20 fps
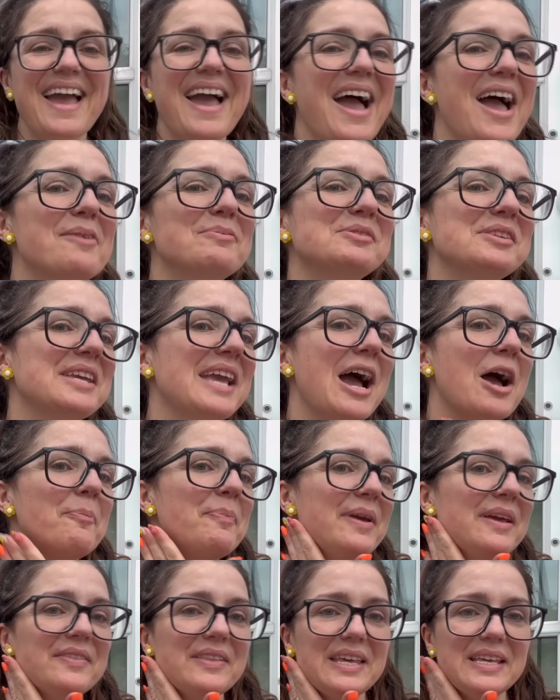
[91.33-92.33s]
Um, so yeah, I
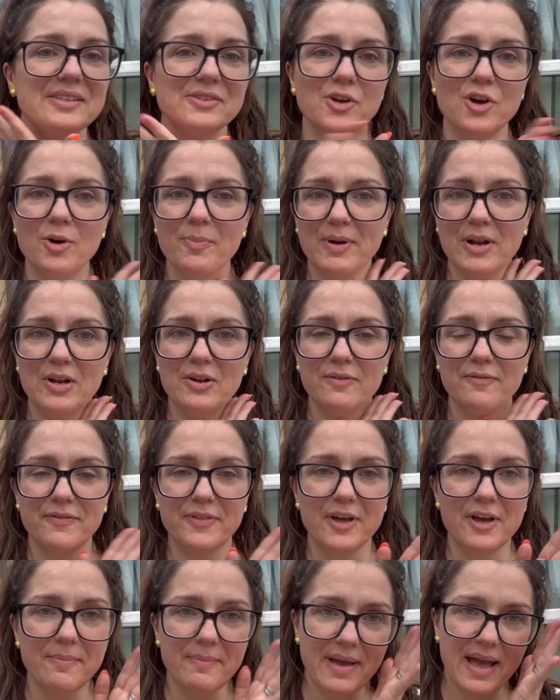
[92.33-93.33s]
picked these up, I love
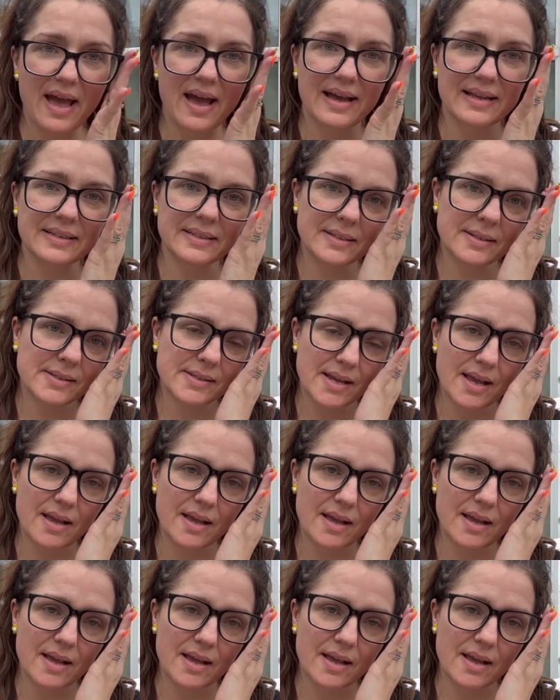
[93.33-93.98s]
them and